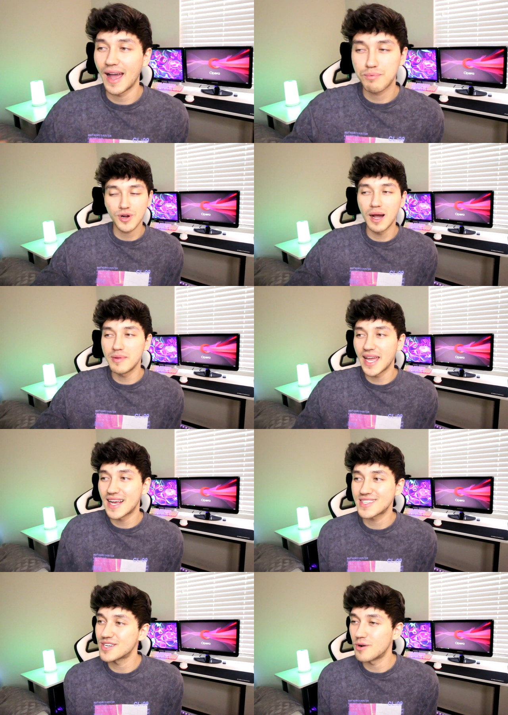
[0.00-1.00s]
probably
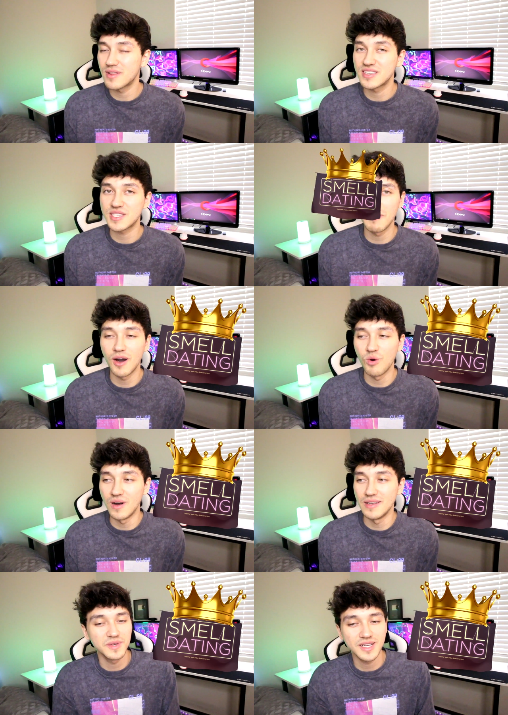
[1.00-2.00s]
has to go to the smell
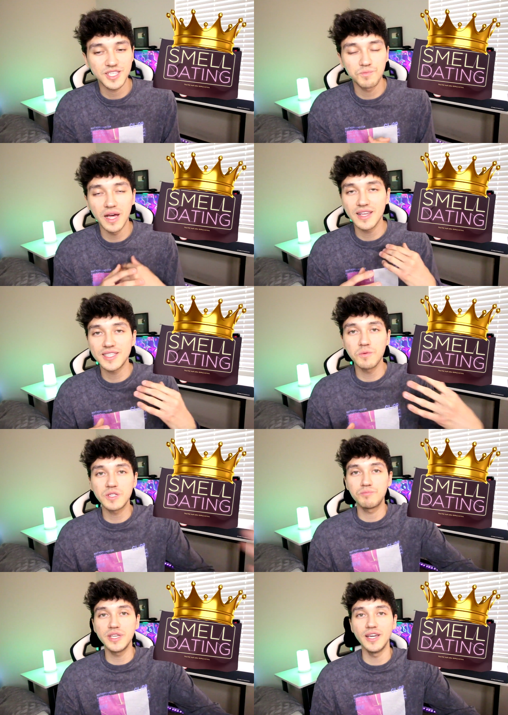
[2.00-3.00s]
one, because smelling
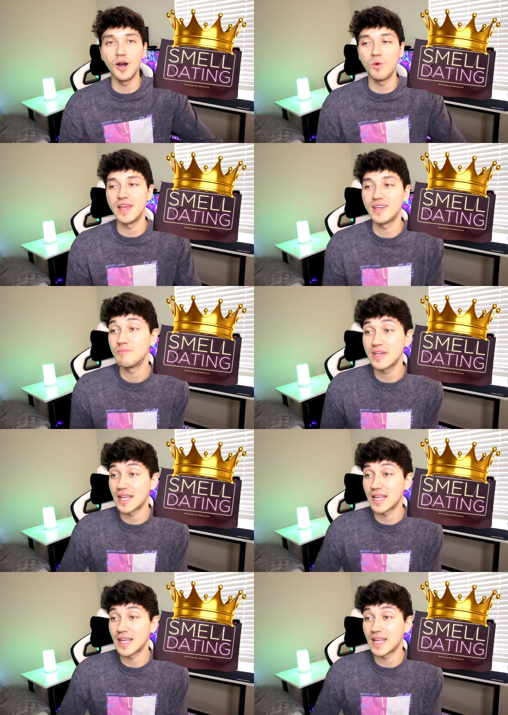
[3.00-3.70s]
someone's BO and then being